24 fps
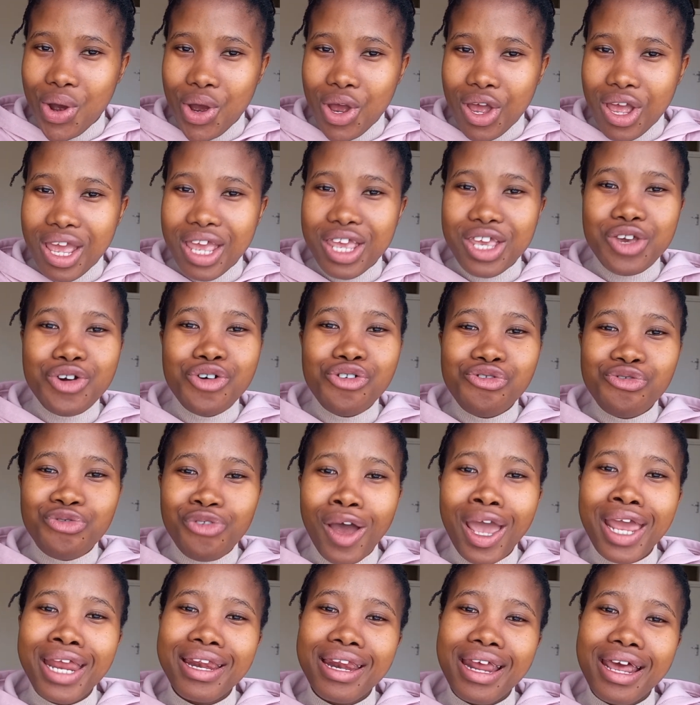You'll
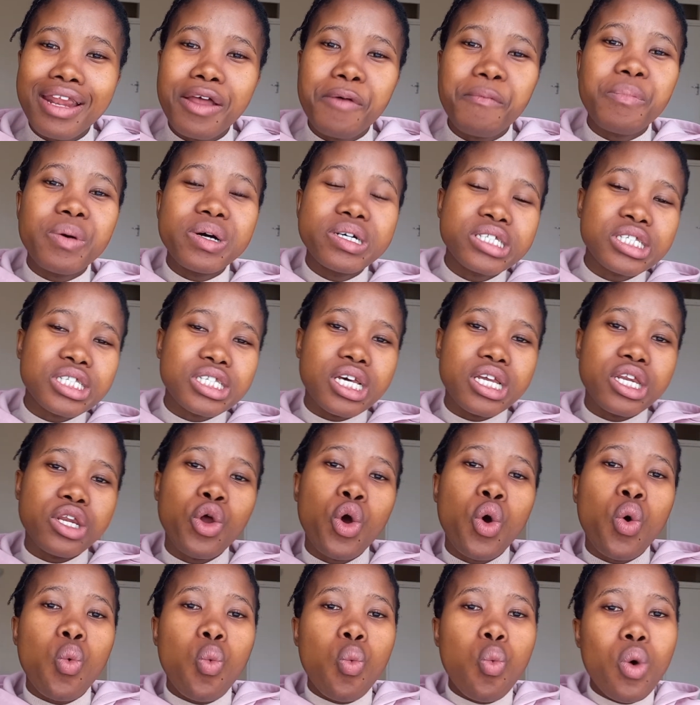find that a person
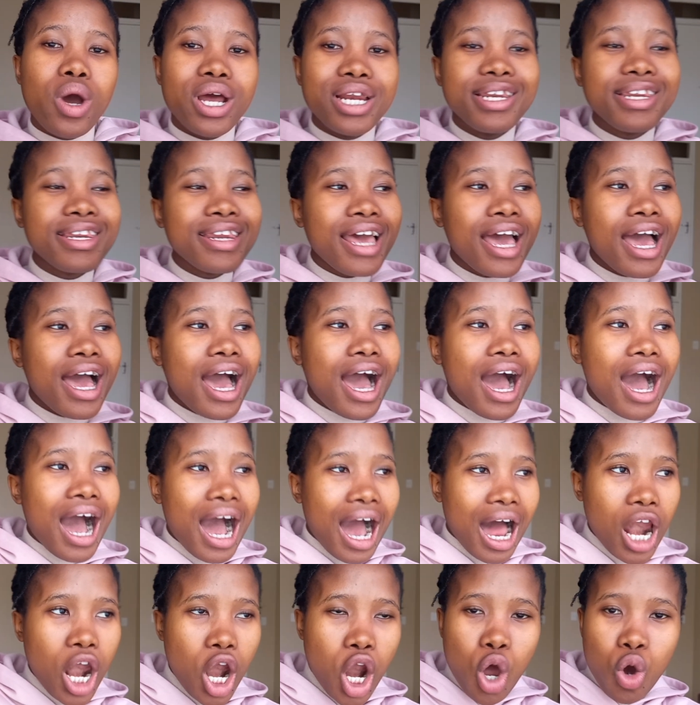with
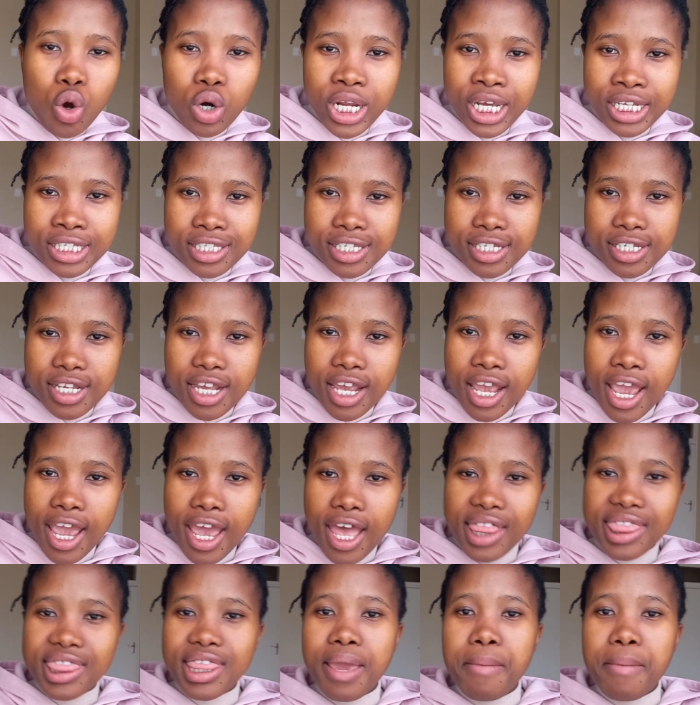low density hair, the